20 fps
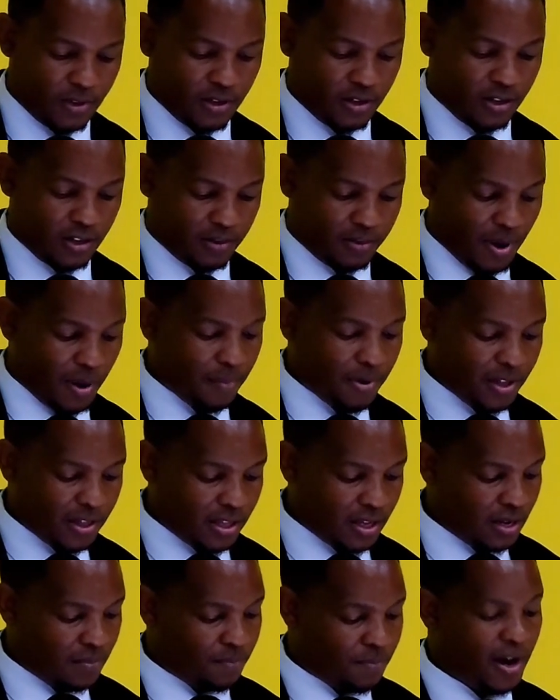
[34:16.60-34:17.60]
Remember
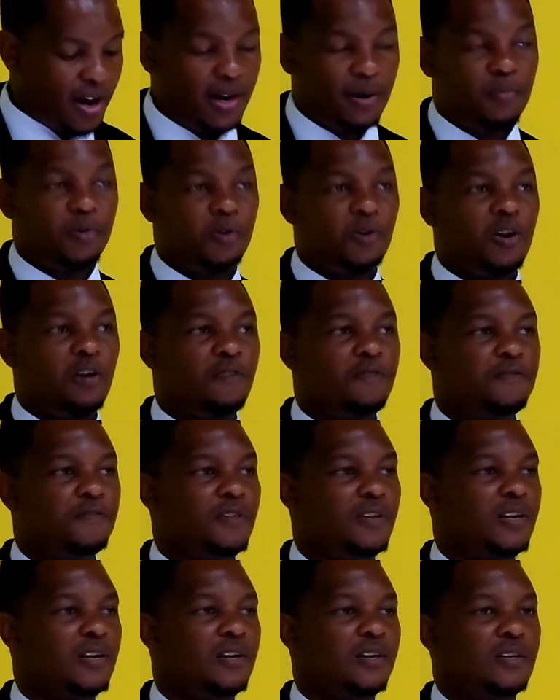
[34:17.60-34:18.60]
the parable of
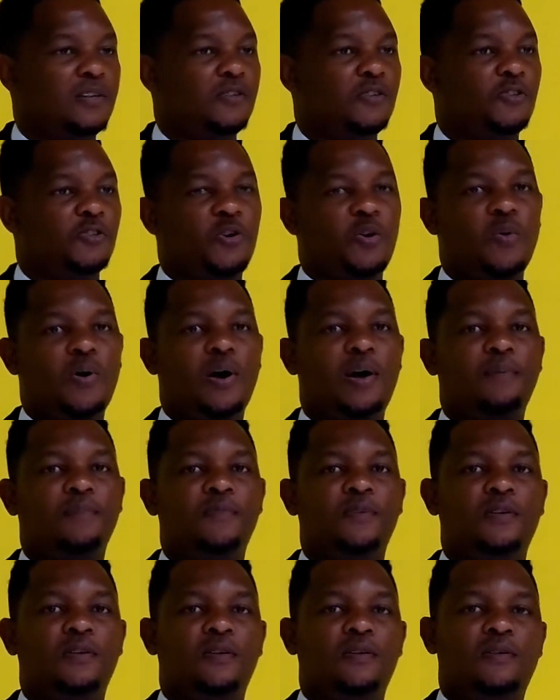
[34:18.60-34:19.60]
the sower
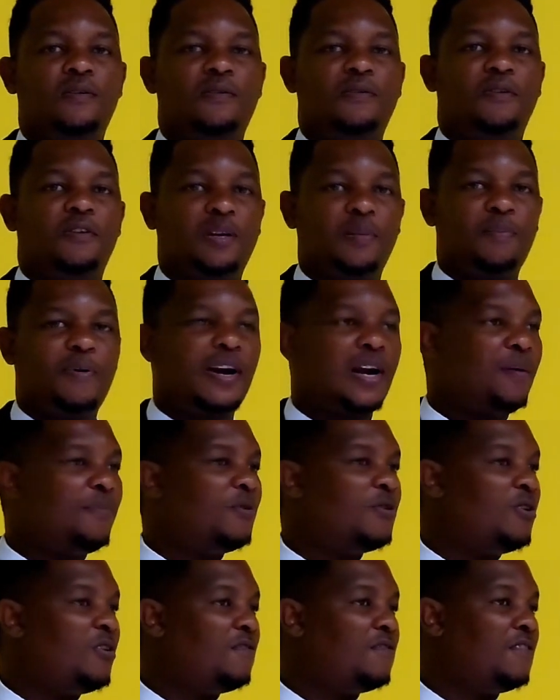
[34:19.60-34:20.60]
or the
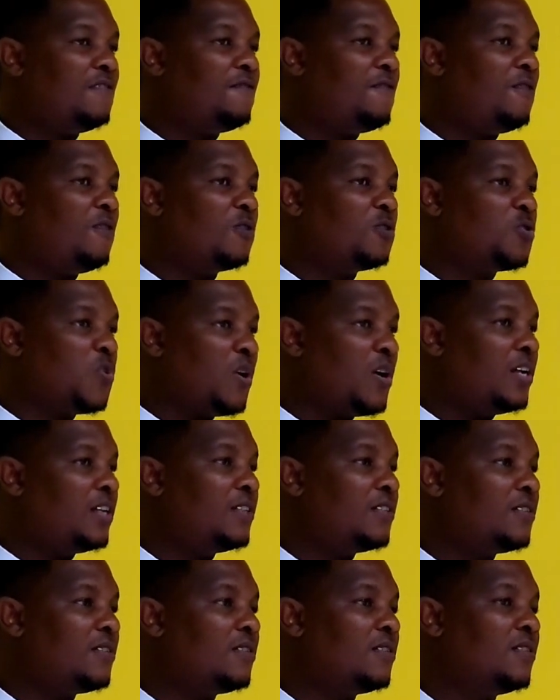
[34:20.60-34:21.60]
parable of the four
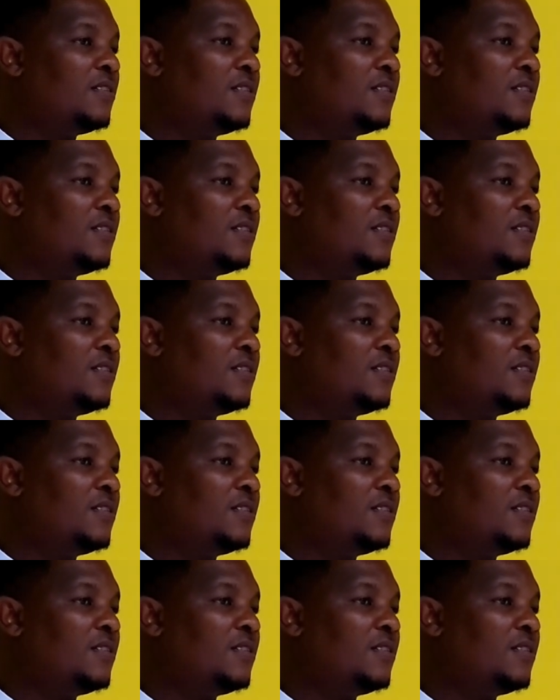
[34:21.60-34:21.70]
soils?